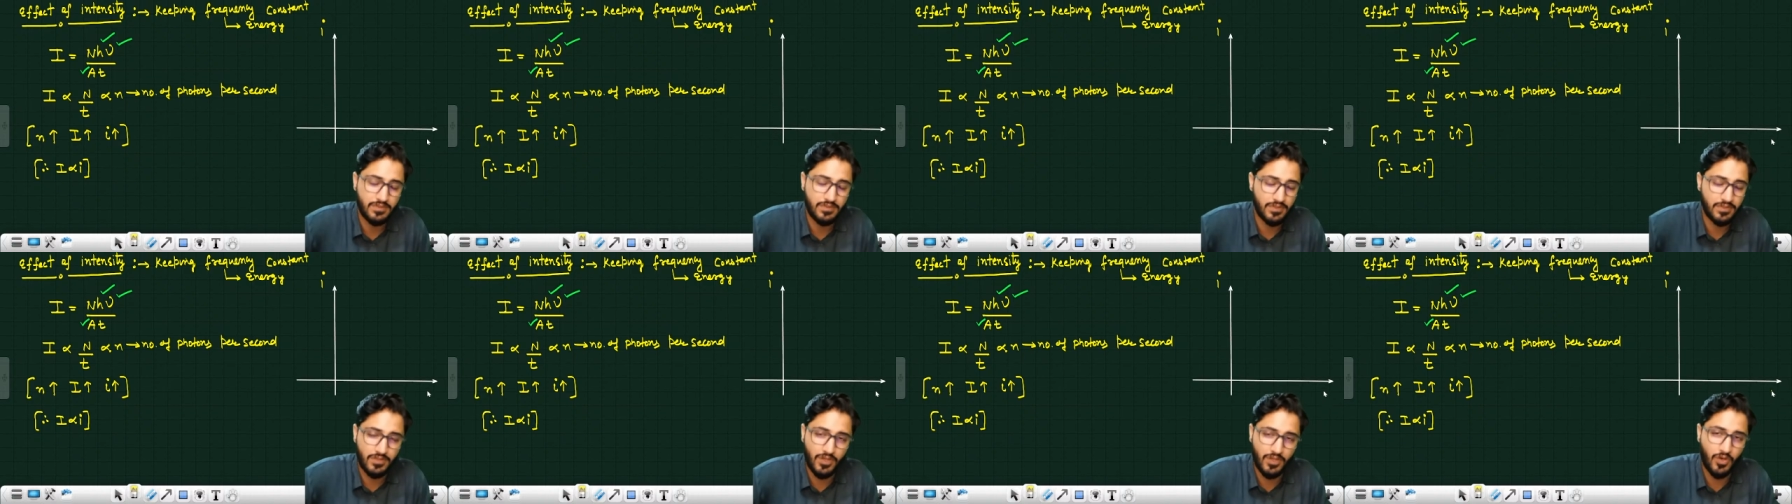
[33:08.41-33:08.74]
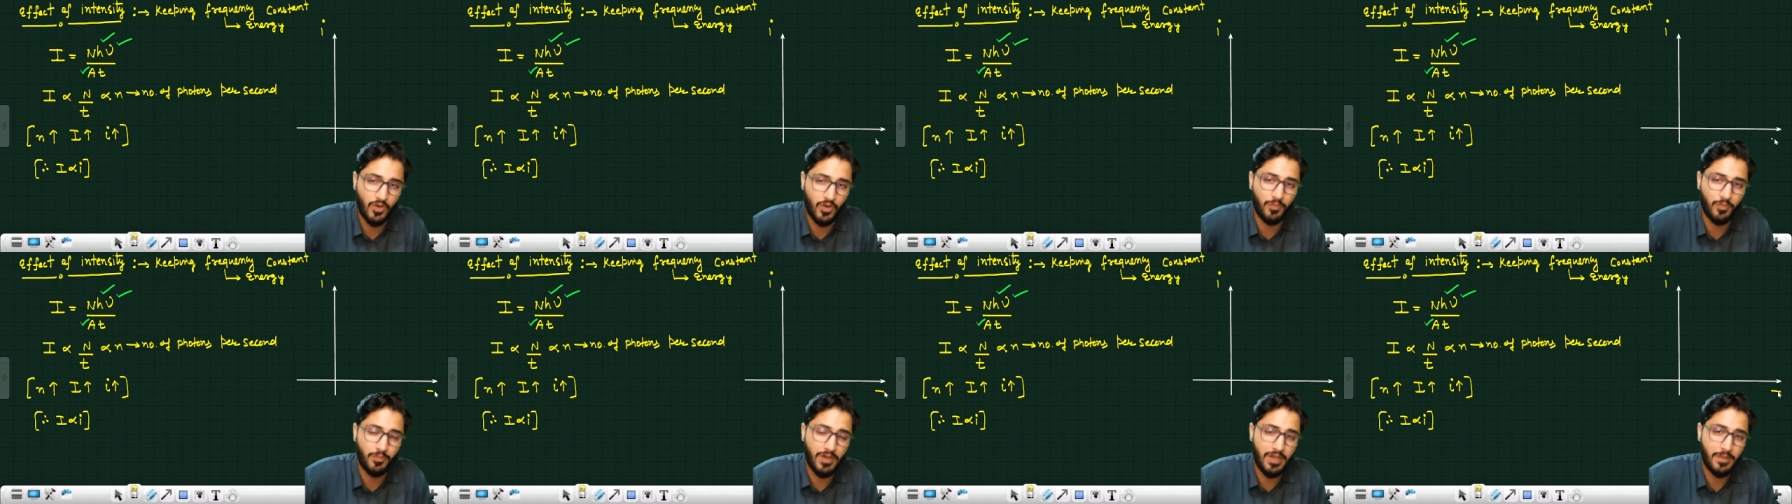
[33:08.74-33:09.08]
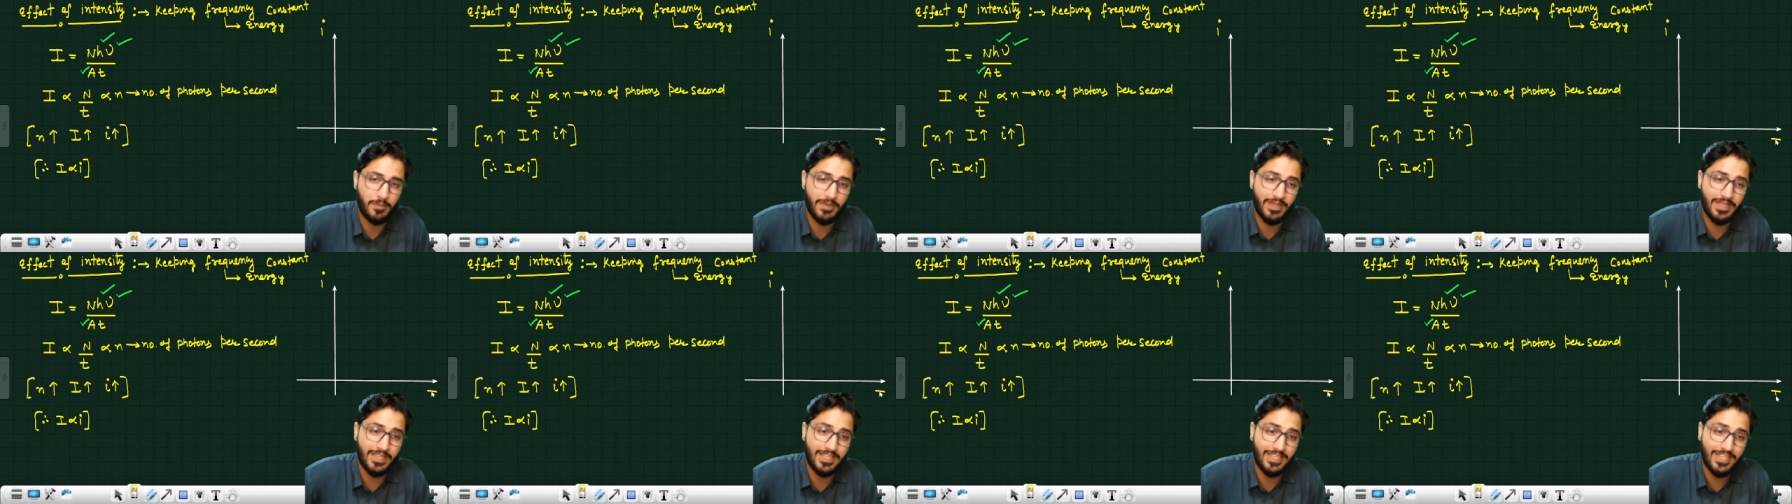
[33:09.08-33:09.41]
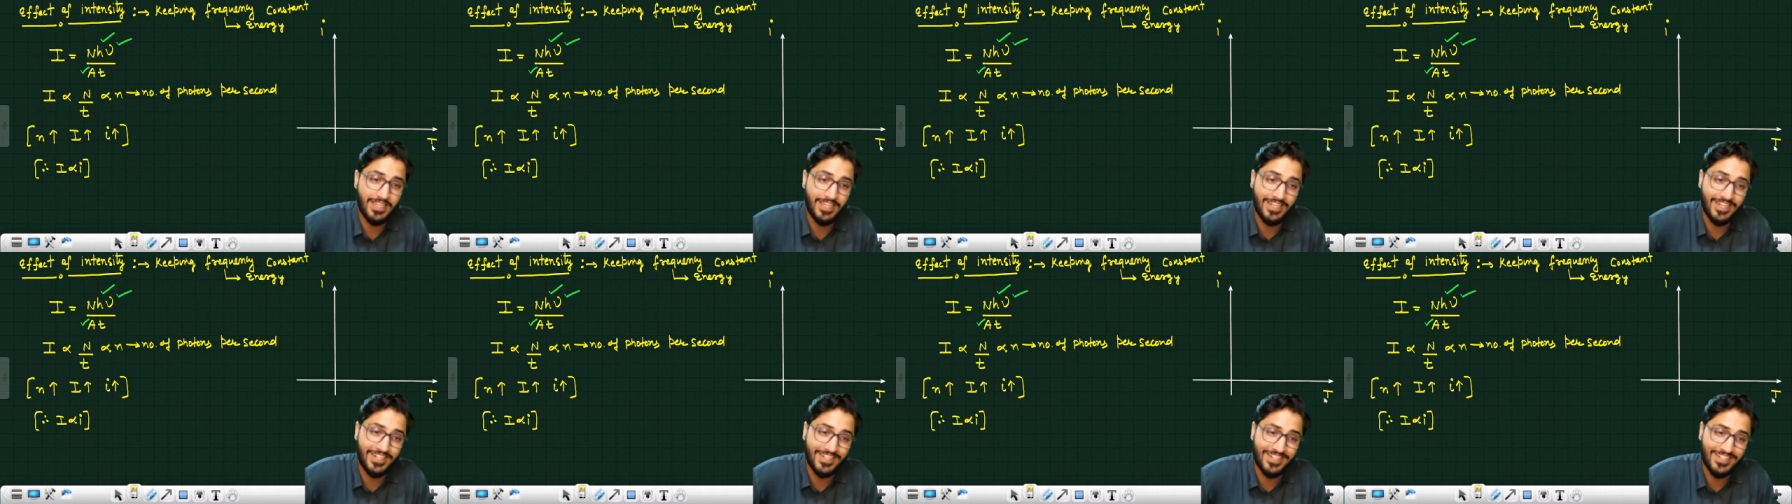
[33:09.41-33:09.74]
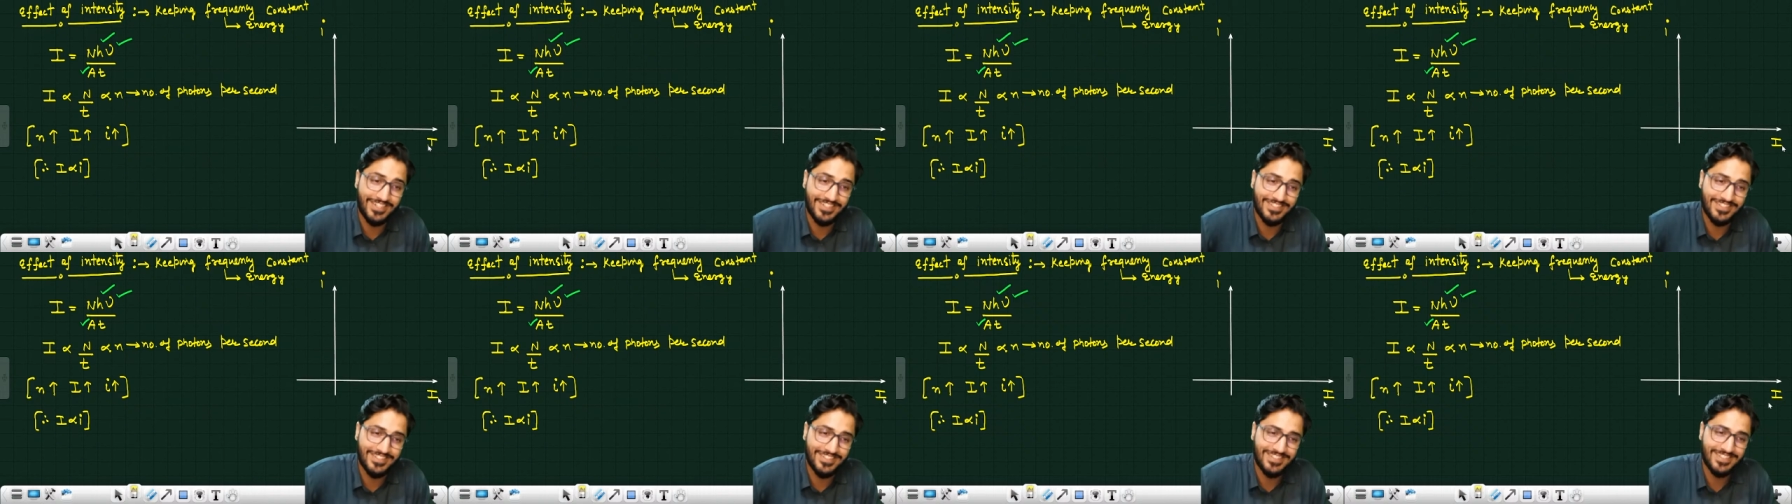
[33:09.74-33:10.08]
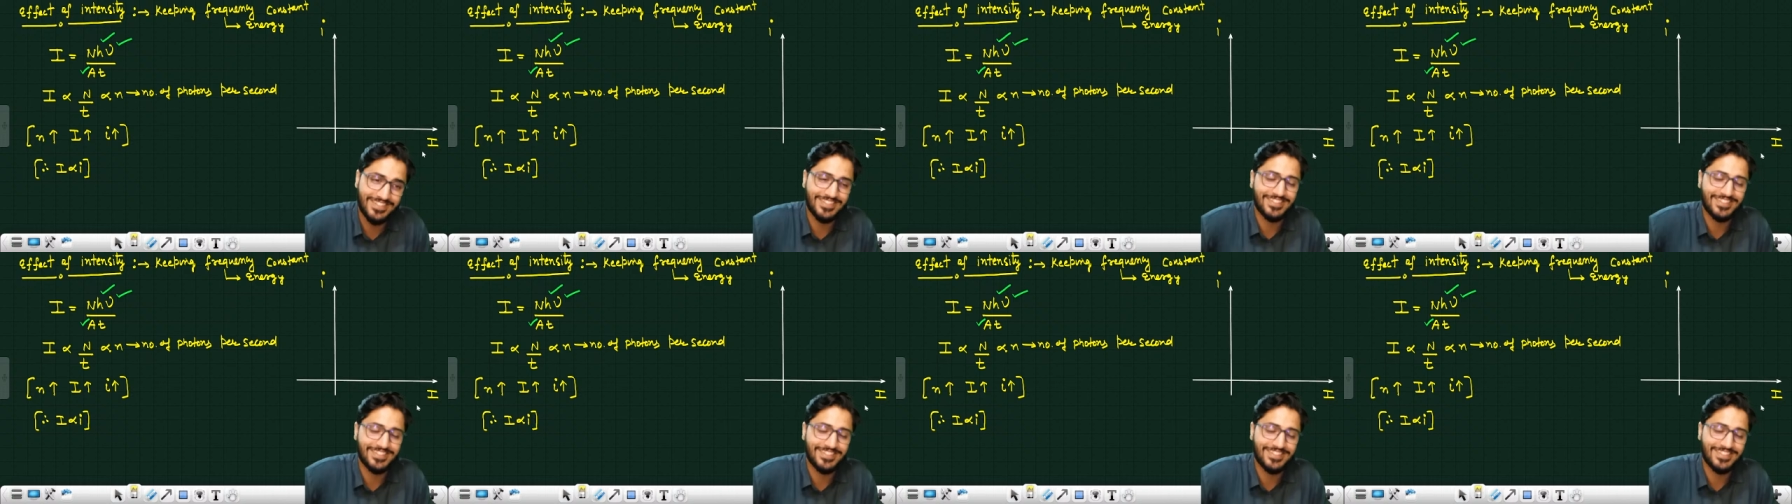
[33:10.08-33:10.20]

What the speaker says: No, by my intensity.